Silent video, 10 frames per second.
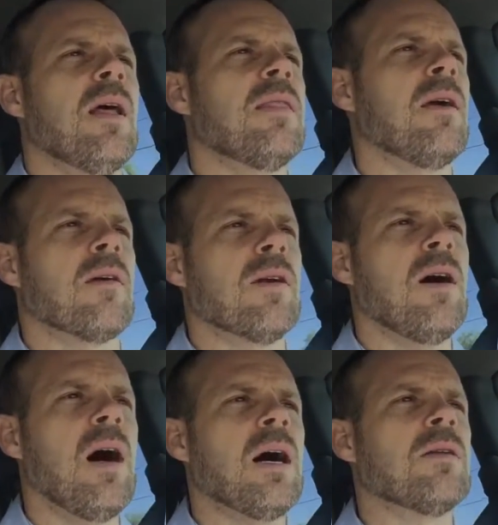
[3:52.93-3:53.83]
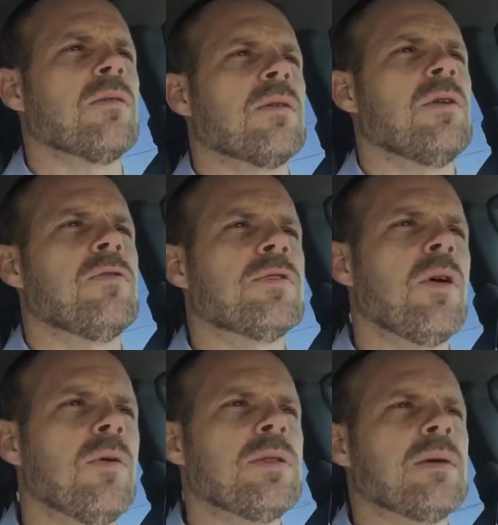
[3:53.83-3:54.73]
they're gone, or you've
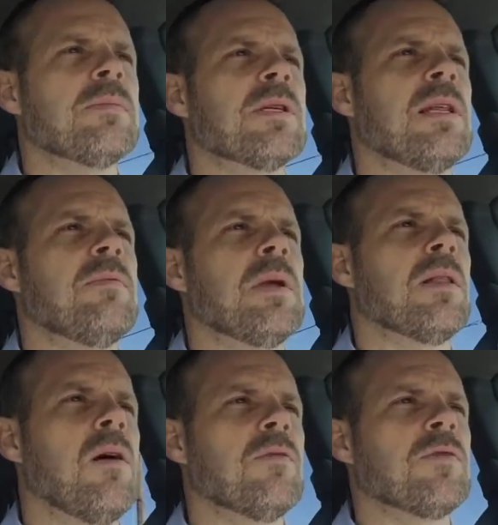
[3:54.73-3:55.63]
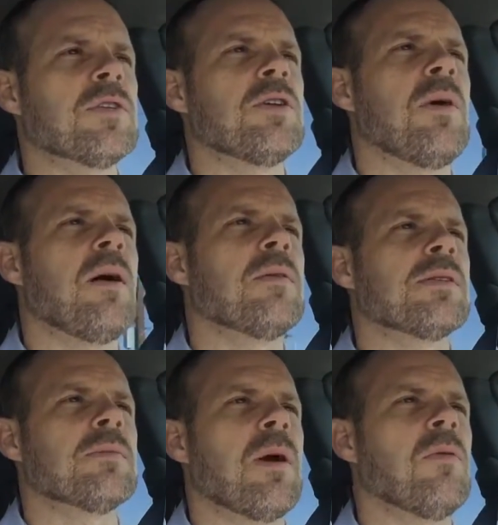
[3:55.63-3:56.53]
told them to leave me alone for 2
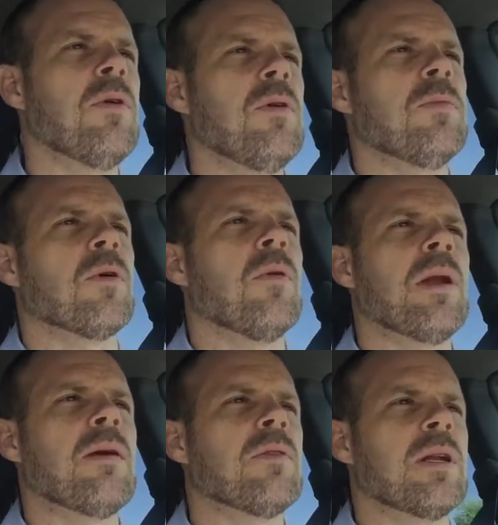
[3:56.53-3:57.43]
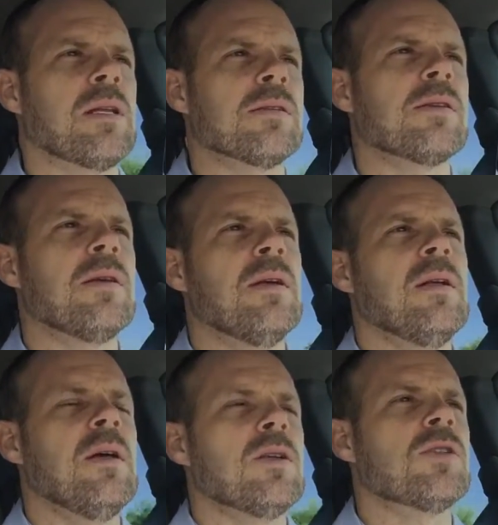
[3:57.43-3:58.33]
hours in my room, or whatever it is.
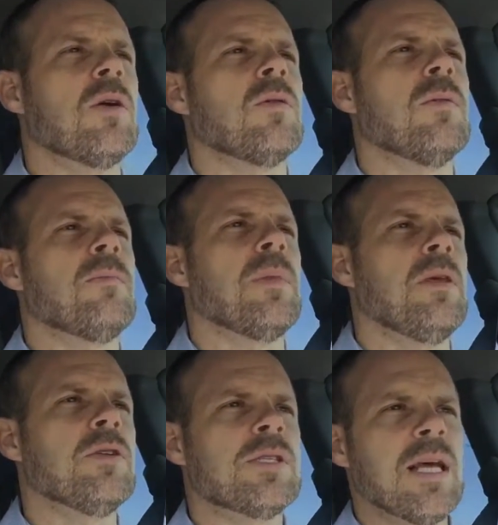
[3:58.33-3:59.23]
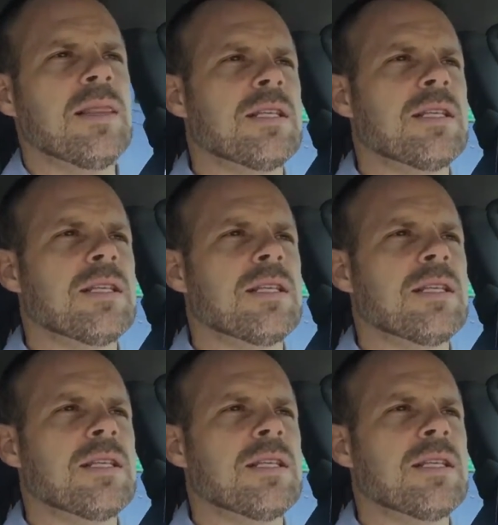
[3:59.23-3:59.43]
So you set the